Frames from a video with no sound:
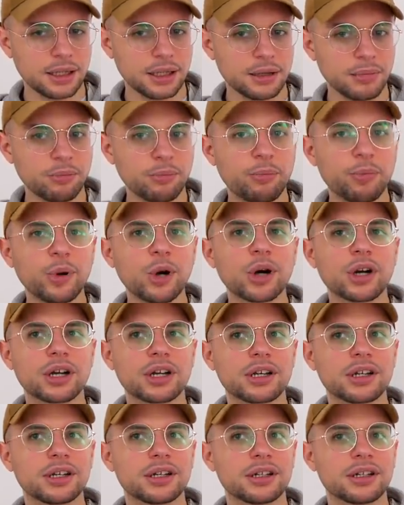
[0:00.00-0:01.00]

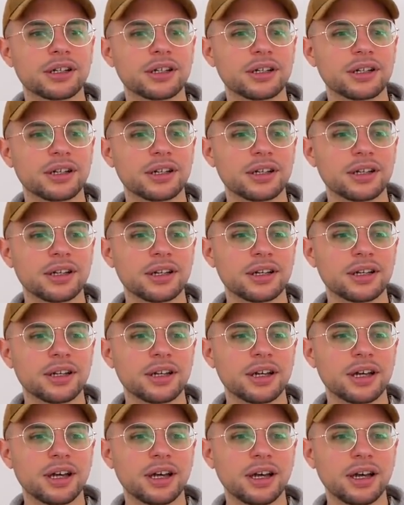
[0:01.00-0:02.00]
Book.
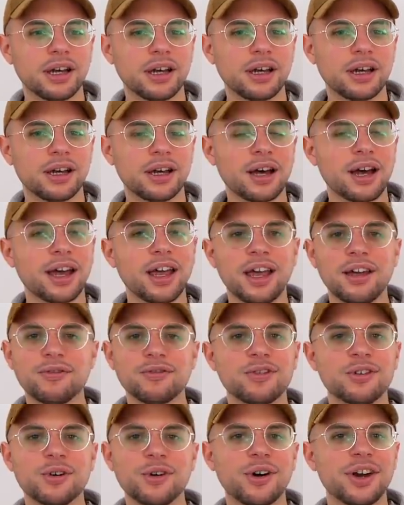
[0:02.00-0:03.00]
I
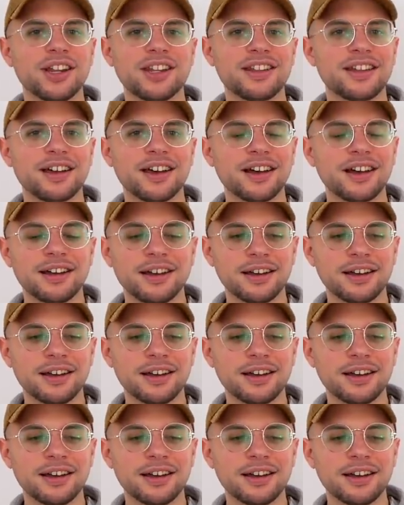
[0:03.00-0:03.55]
have no idea.